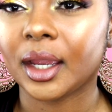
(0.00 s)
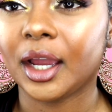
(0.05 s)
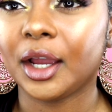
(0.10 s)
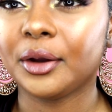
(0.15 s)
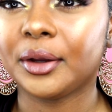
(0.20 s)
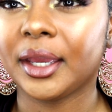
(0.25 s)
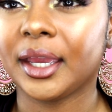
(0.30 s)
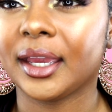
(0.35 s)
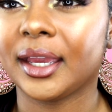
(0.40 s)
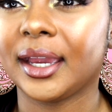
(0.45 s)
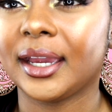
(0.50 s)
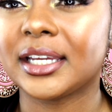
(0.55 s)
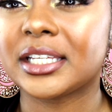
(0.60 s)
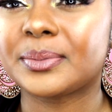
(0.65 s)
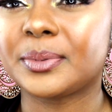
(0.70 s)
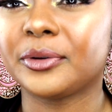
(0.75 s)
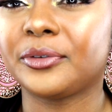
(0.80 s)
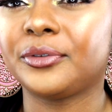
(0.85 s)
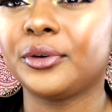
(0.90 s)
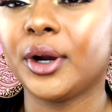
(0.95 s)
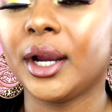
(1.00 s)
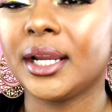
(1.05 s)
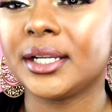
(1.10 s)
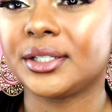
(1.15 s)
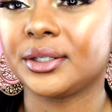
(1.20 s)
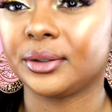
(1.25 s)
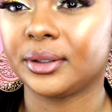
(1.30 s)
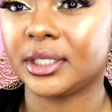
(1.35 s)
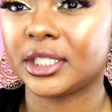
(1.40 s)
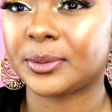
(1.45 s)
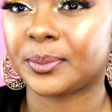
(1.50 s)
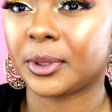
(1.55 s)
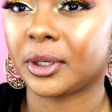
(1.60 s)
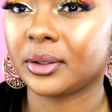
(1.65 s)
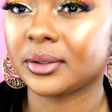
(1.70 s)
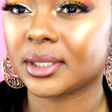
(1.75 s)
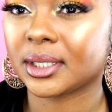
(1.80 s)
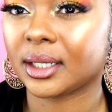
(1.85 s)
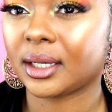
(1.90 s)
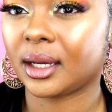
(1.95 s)
Okay guys, before I do these
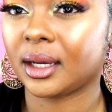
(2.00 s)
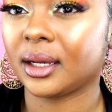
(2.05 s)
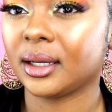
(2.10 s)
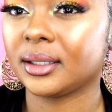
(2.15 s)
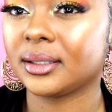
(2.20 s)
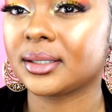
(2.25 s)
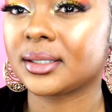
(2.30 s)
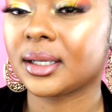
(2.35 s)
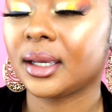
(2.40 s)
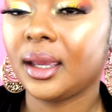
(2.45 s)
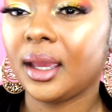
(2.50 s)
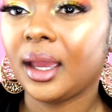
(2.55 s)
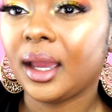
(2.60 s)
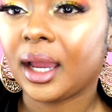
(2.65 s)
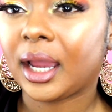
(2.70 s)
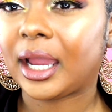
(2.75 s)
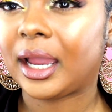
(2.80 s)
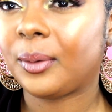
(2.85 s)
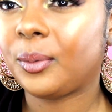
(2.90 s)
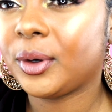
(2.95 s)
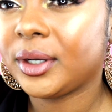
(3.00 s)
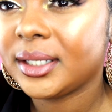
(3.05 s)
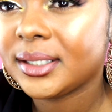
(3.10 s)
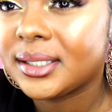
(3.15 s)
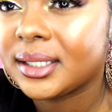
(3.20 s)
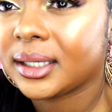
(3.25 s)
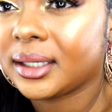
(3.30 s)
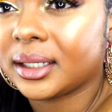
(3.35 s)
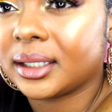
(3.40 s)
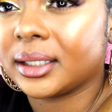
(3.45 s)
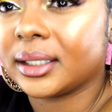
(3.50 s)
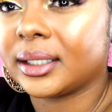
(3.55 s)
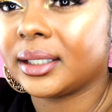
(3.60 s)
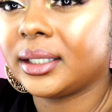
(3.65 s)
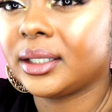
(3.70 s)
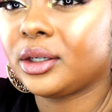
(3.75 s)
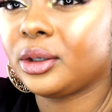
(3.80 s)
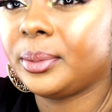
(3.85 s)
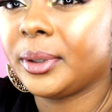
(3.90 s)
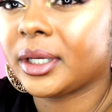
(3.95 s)
pros and cons, I wanted to get a
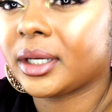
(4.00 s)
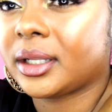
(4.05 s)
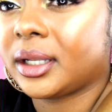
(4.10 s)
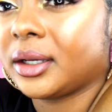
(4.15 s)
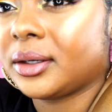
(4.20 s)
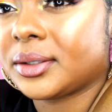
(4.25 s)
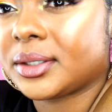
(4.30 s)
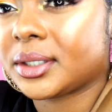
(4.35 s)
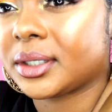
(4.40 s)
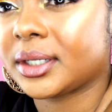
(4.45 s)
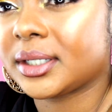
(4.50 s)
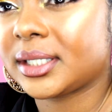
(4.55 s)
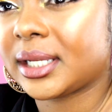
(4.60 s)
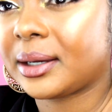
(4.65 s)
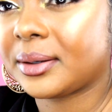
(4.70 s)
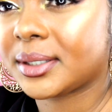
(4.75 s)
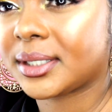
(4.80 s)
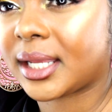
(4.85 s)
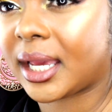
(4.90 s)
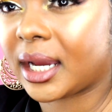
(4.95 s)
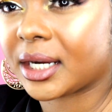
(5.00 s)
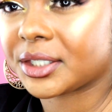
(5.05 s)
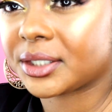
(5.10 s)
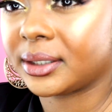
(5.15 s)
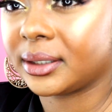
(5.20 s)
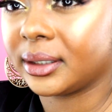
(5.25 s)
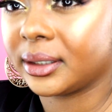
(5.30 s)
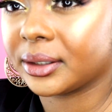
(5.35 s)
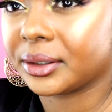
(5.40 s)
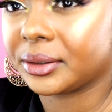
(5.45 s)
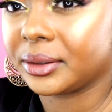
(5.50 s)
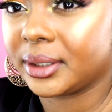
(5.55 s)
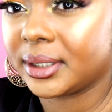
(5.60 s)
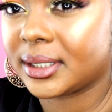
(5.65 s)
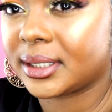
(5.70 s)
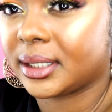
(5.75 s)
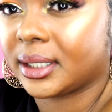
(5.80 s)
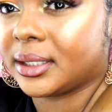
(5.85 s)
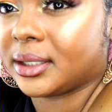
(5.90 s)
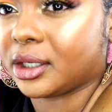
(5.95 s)
little bit closer because I was actually literally
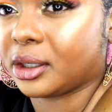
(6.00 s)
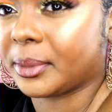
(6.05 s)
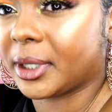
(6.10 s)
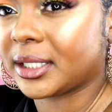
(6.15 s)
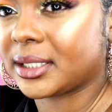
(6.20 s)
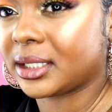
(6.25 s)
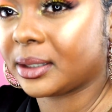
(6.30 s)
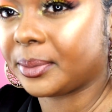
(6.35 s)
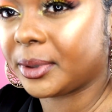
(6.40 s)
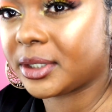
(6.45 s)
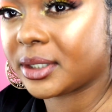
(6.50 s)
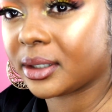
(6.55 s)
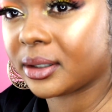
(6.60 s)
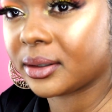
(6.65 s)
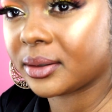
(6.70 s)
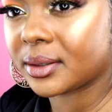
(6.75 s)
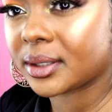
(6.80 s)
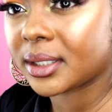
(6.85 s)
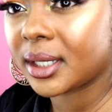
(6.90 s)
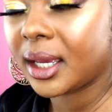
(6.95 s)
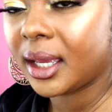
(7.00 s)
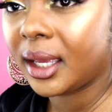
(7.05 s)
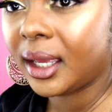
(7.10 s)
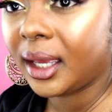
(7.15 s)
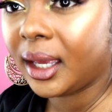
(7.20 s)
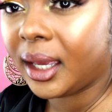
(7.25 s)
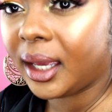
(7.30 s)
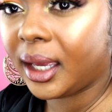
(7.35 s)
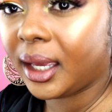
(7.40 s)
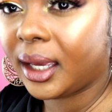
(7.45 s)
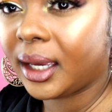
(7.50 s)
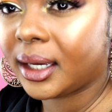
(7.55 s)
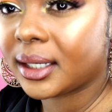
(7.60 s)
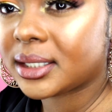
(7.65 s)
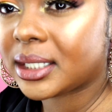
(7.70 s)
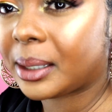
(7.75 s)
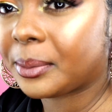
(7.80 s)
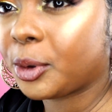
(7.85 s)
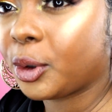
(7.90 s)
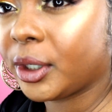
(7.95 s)
standing on my tippy toes.
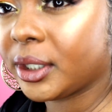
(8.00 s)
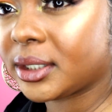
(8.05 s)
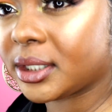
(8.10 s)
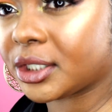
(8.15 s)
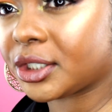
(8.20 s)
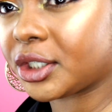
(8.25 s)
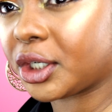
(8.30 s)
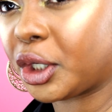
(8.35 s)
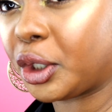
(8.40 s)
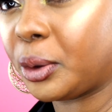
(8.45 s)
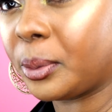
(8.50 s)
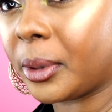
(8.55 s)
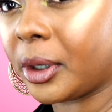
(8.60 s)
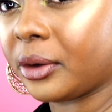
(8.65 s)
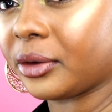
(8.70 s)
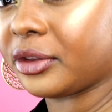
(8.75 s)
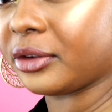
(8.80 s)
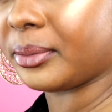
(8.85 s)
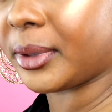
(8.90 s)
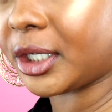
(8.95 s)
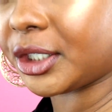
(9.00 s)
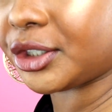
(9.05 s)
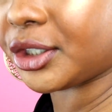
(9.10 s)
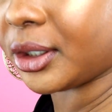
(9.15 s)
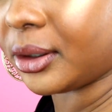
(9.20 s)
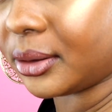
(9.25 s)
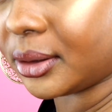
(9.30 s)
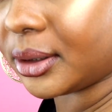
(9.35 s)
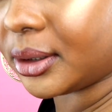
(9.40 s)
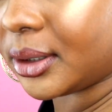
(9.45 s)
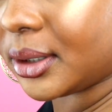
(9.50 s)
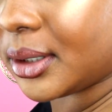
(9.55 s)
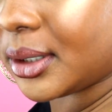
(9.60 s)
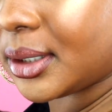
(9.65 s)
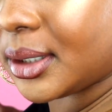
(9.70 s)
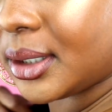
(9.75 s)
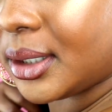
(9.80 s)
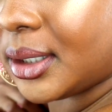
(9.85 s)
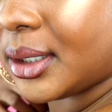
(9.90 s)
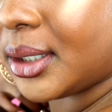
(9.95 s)
And I'm going to show you both of my
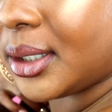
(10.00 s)
shoulders.